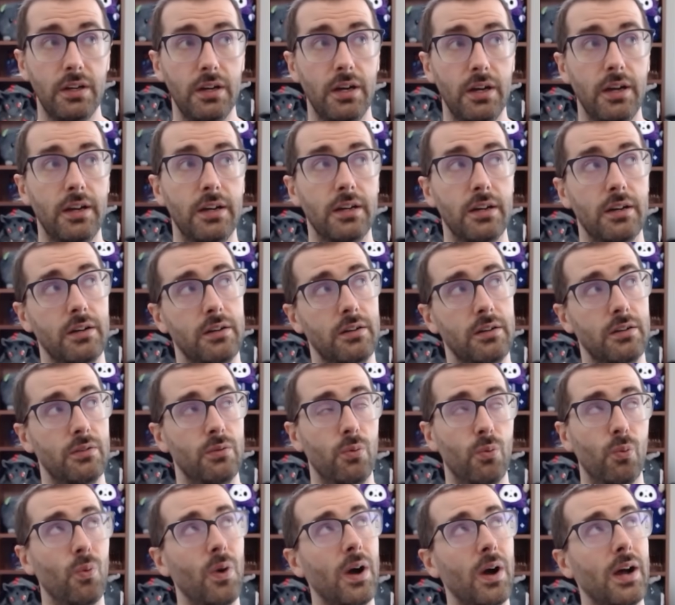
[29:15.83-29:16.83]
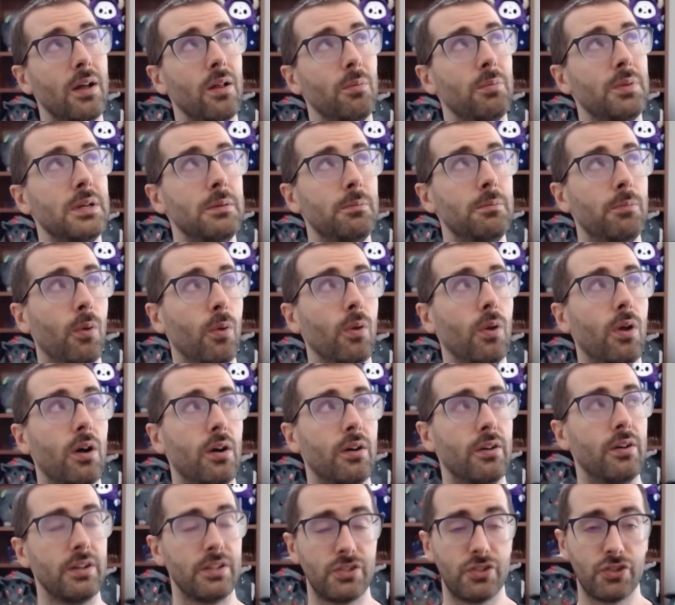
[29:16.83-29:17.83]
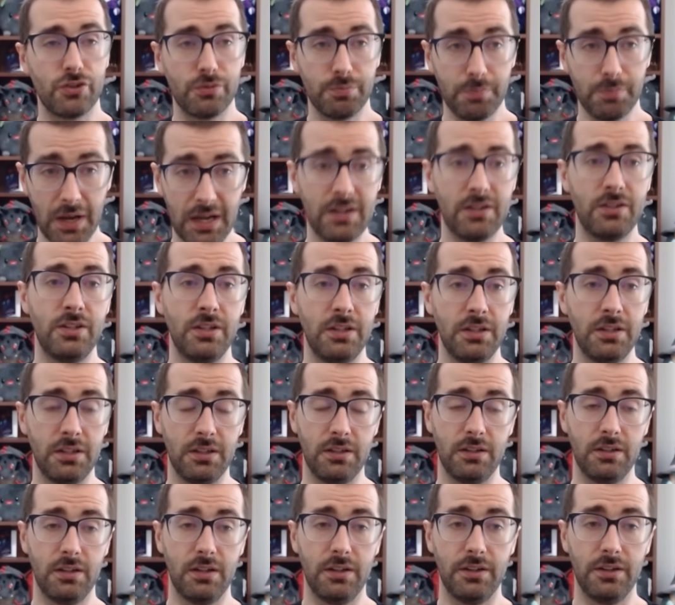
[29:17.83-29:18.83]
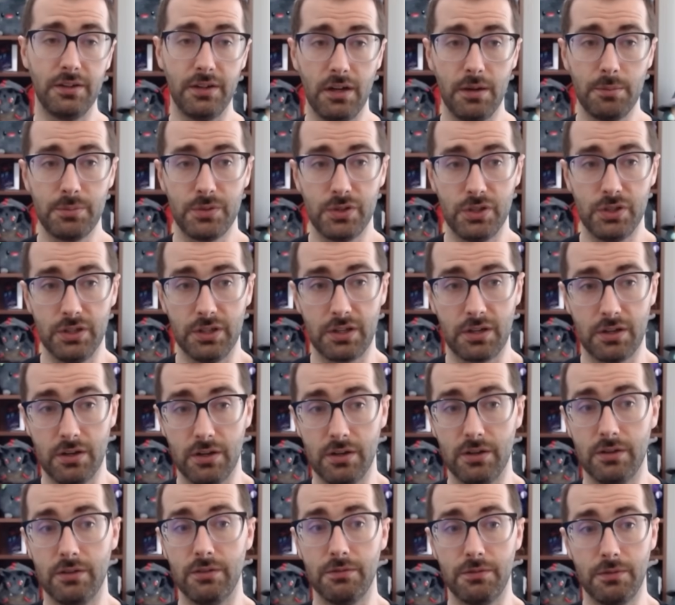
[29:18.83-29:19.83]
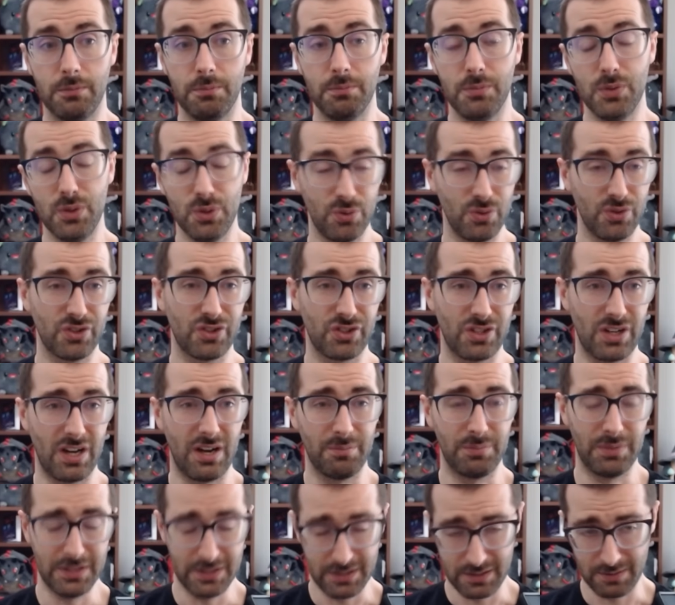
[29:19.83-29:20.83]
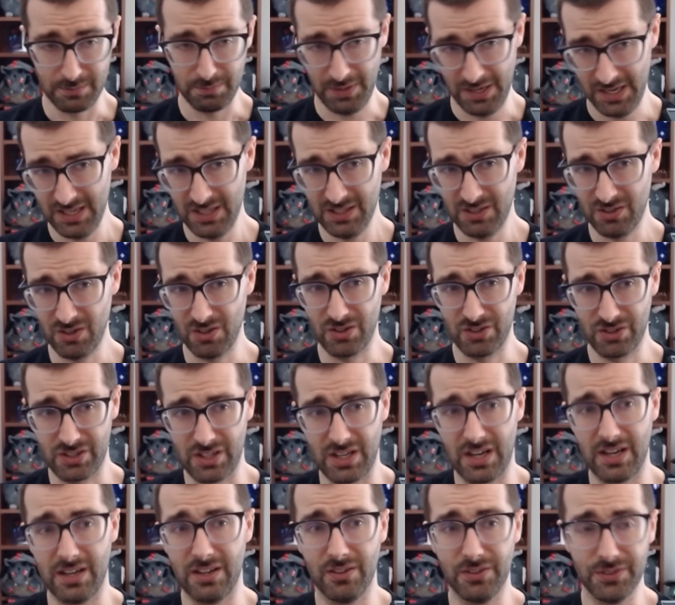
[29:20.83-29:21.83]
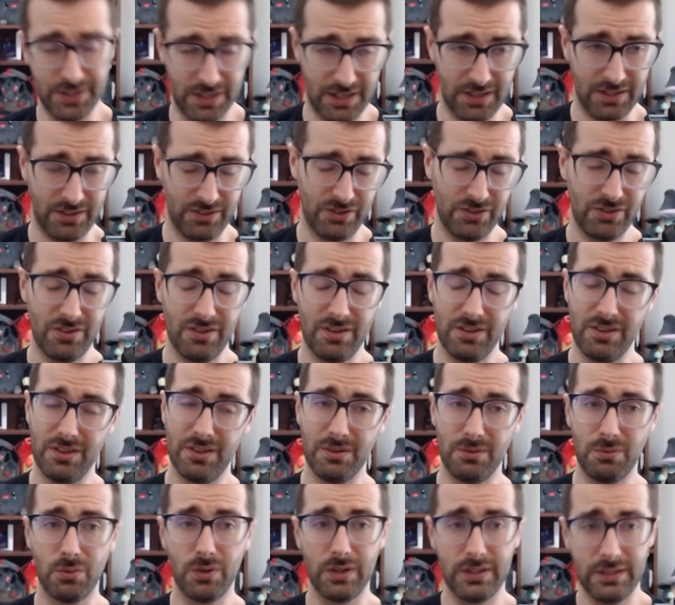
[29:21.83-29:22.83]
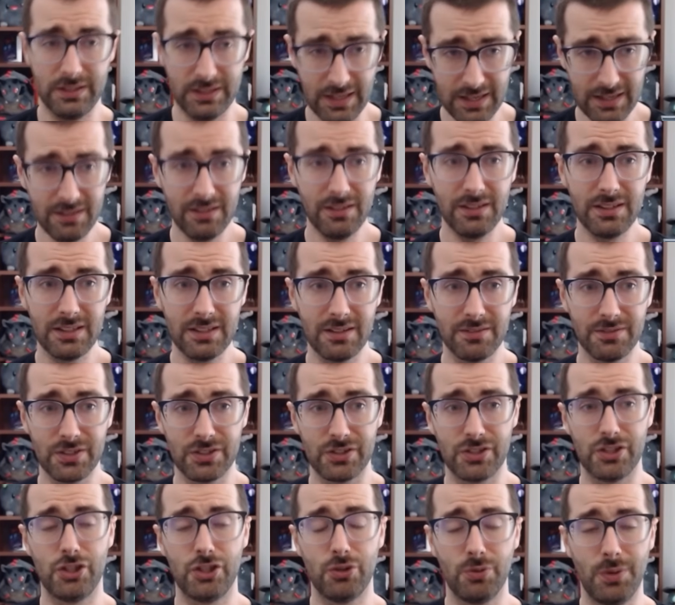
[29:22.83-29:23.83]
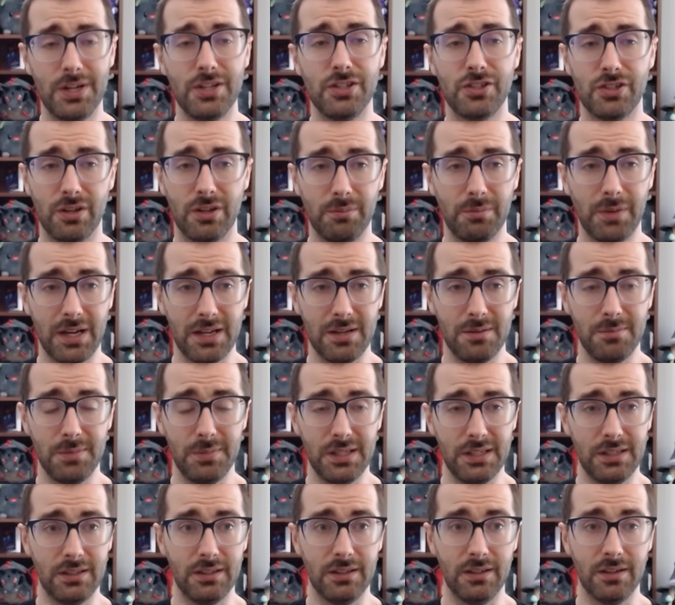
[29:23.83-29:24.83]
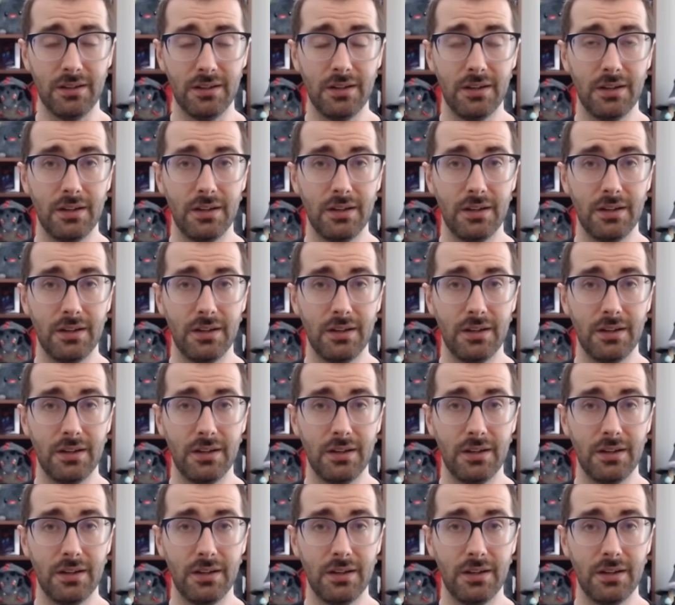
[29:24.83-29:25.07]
And while people are expecting an uptick of Moon Stompy and Painter style decks, the reality of the situation might be